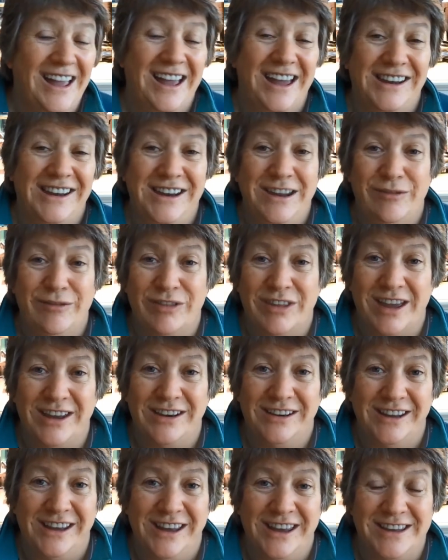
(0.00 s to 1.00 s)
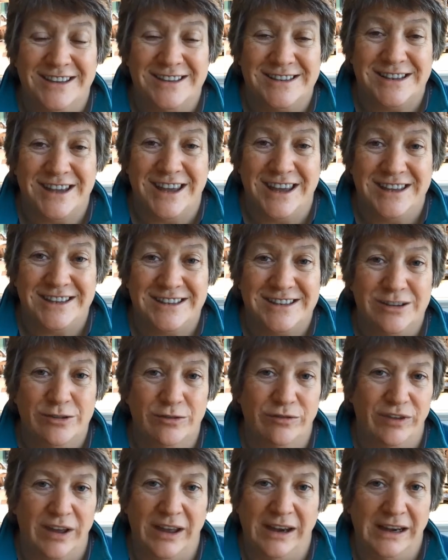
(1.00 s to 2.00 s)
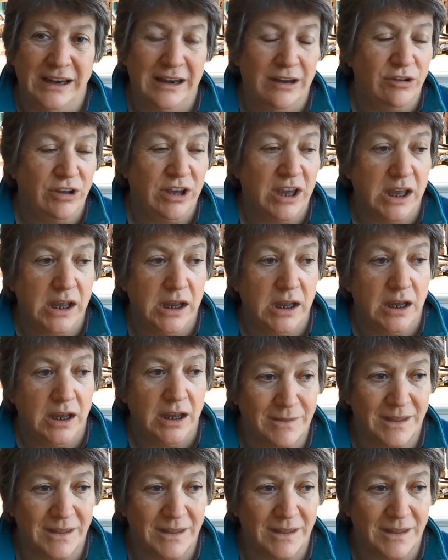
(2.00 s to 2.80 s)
And even then it's it's still fairly low-key.